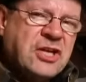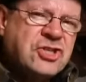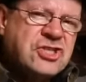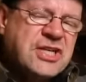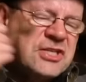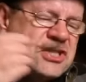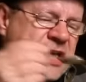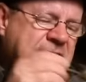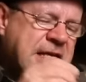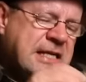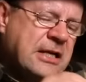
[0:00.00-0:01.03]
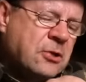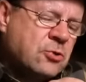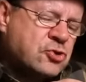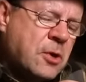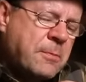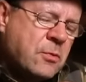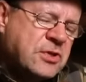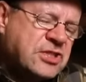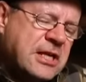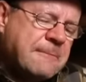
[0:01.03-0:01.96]
just a tiny little drop of
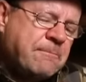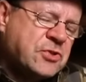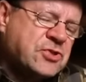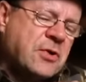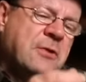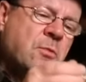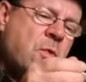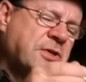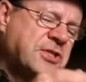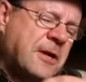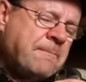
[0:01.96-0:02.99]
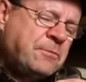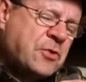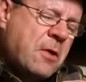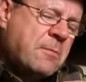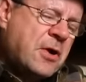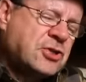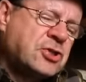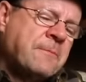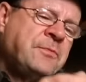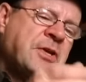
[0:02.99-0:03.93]
whiskey, sorry, water. Not
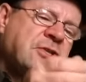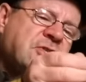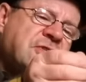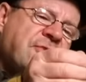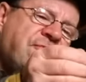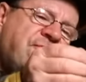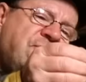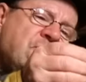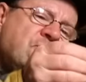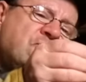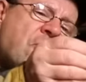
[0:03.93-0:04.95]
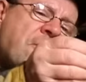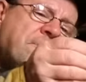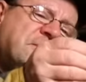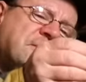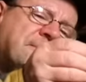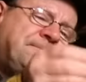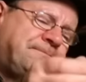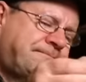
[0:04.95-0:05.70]
much, just a few drops.